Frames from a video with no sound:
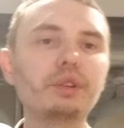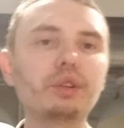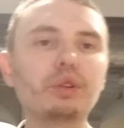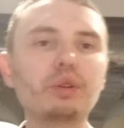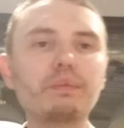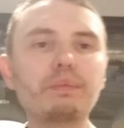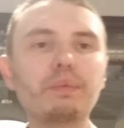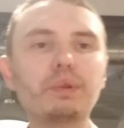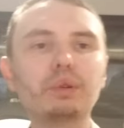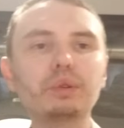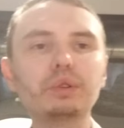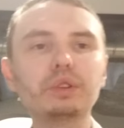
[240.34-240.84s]

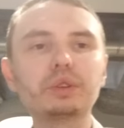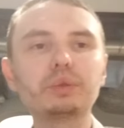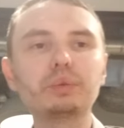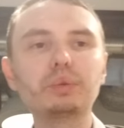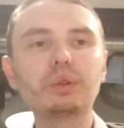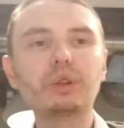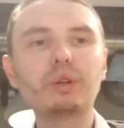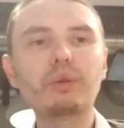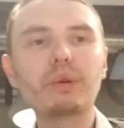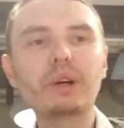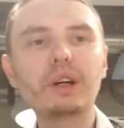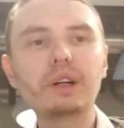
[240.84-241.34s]
components will
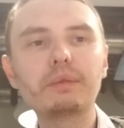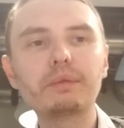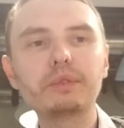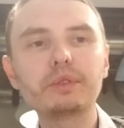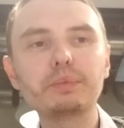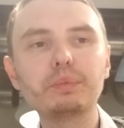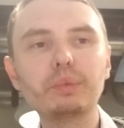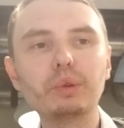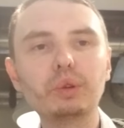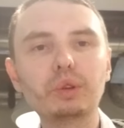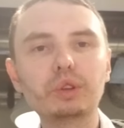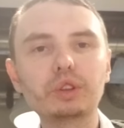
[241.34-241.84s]
require a
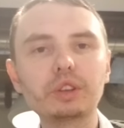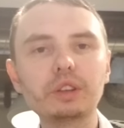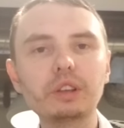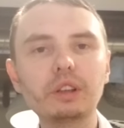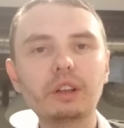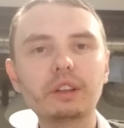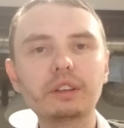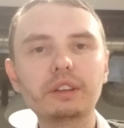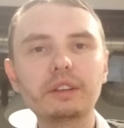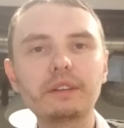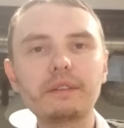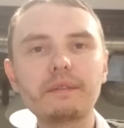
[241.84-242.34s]
smaller
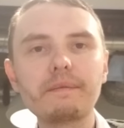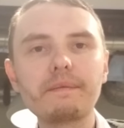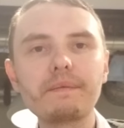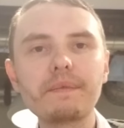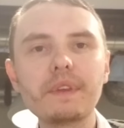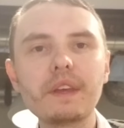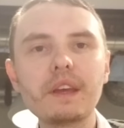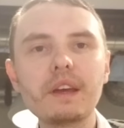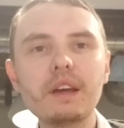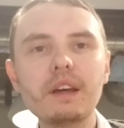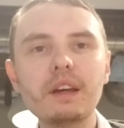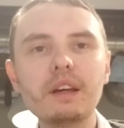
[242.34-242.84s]
slot.
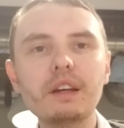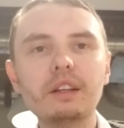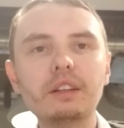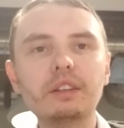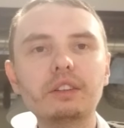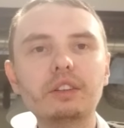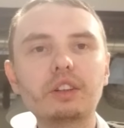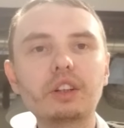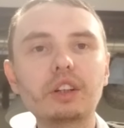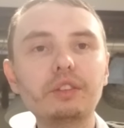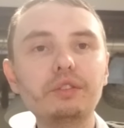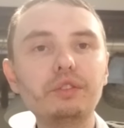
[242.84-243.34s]

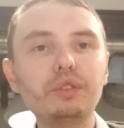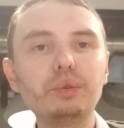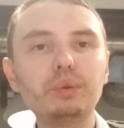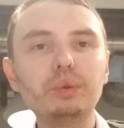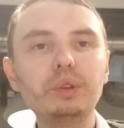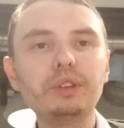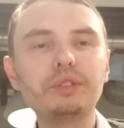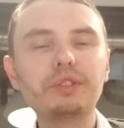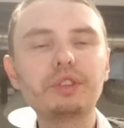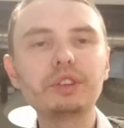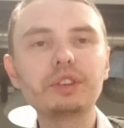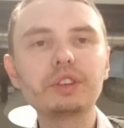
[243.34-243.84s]
There are a few
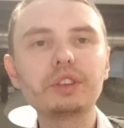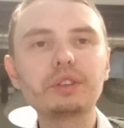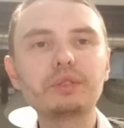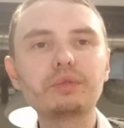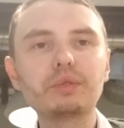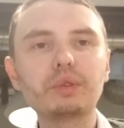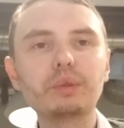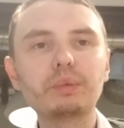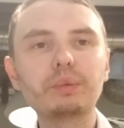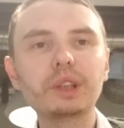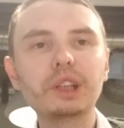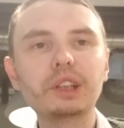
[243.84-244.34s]
differences
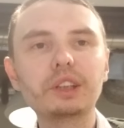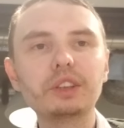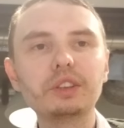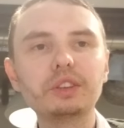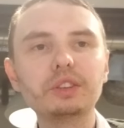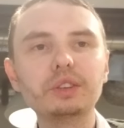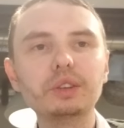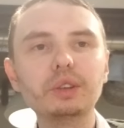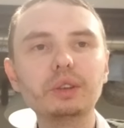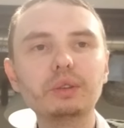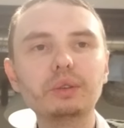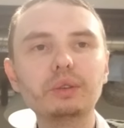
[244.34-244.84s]
from
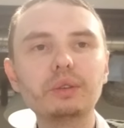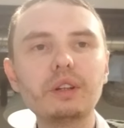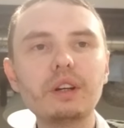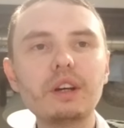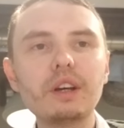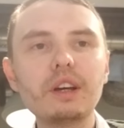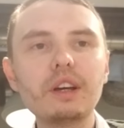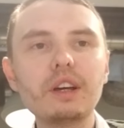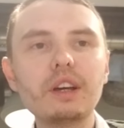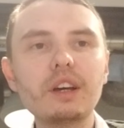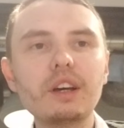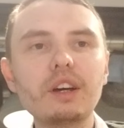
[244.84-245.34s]
Tetris though.
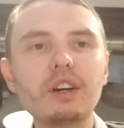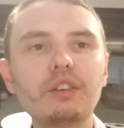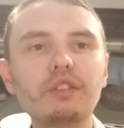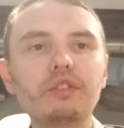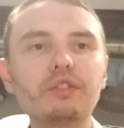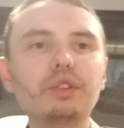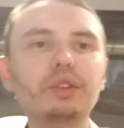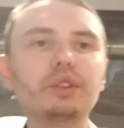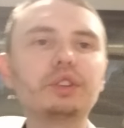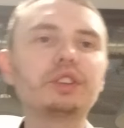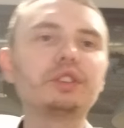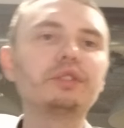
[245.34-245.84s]

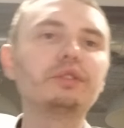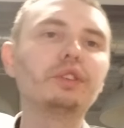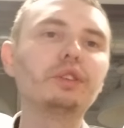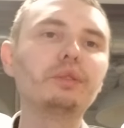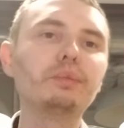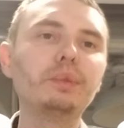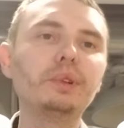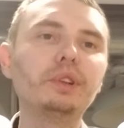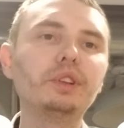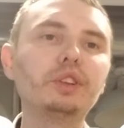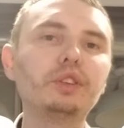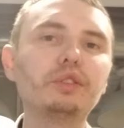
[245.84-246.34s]
First,
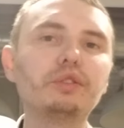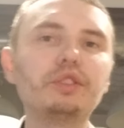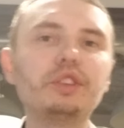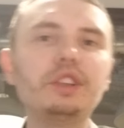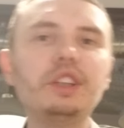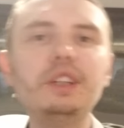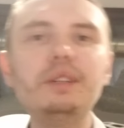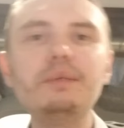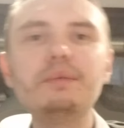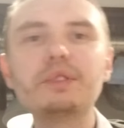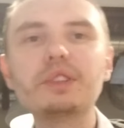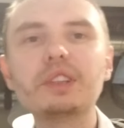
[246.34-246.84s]
availability of
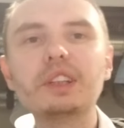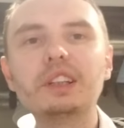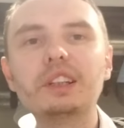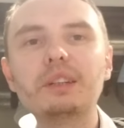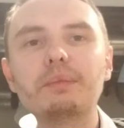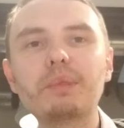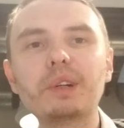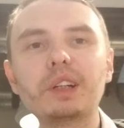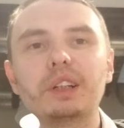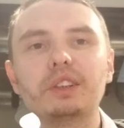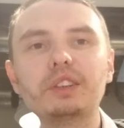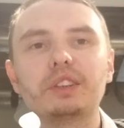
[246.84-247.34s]
teams and
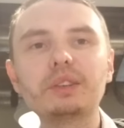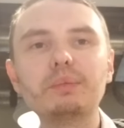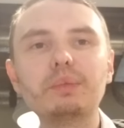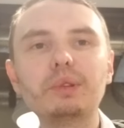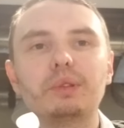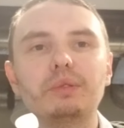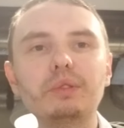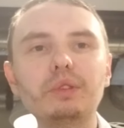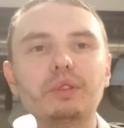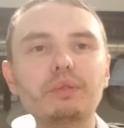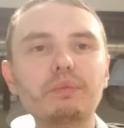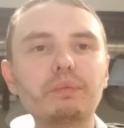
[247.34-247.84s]
dependency
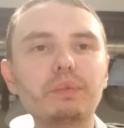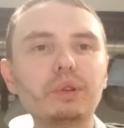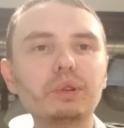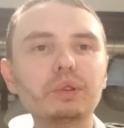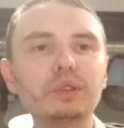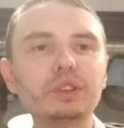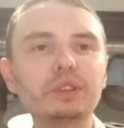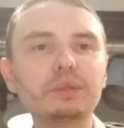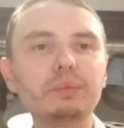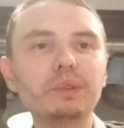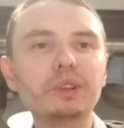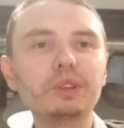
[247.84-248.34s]
between
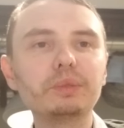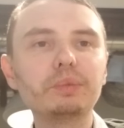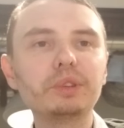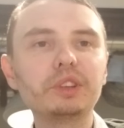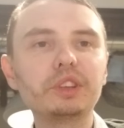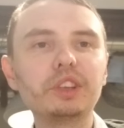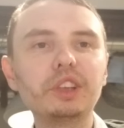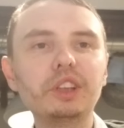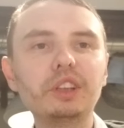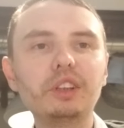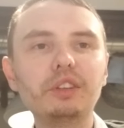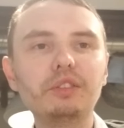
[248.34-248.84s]
components must be
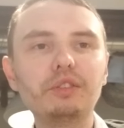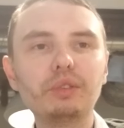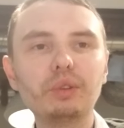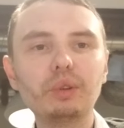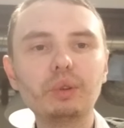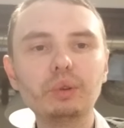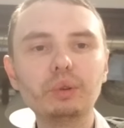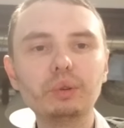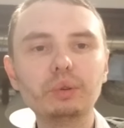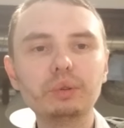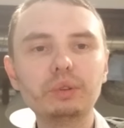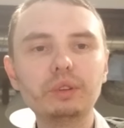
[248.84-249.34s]
strictly
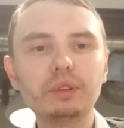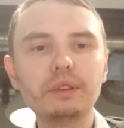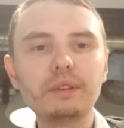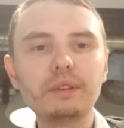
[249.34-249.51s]
followed.